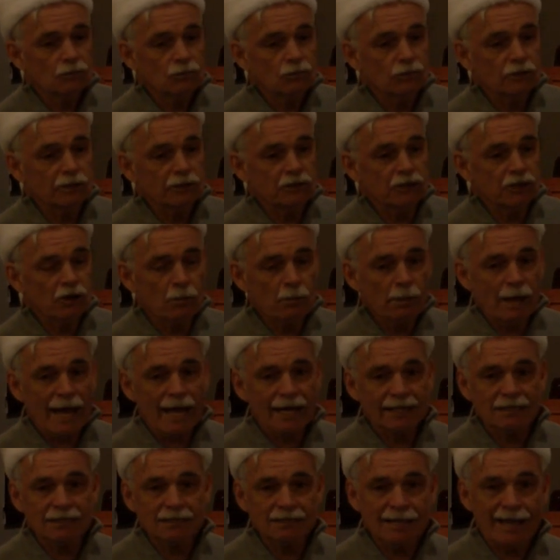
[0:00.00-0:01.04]
When you go
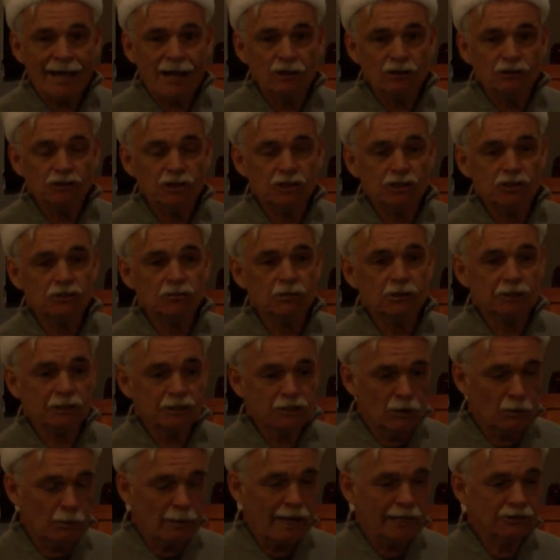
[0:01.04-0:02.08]
back in the town's history, you
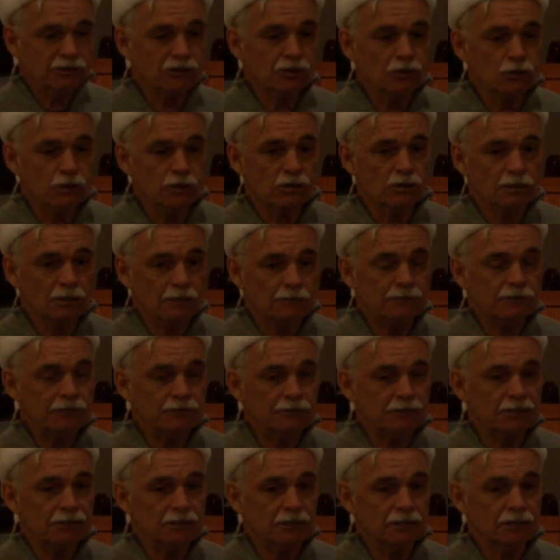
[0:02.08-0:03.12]
go back
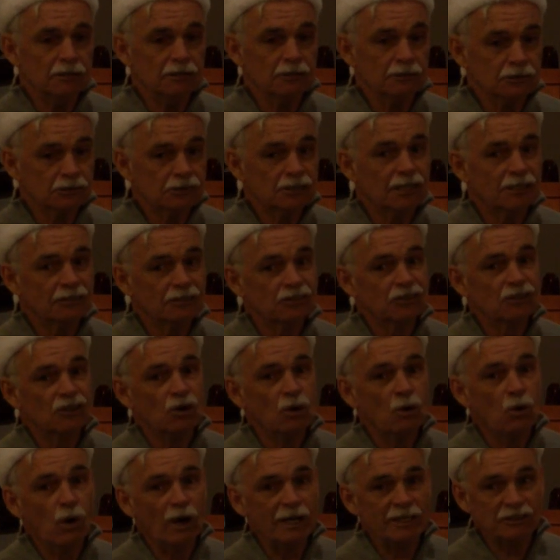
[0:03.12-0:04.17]
250 years. That's
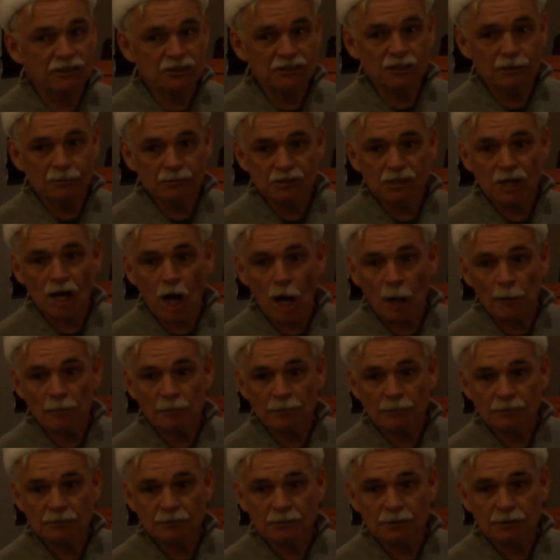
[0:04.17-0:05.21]
quite some time,
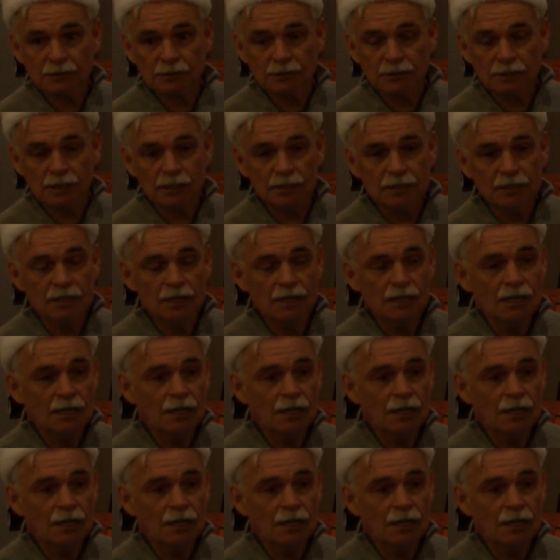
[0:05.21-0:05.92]
okay?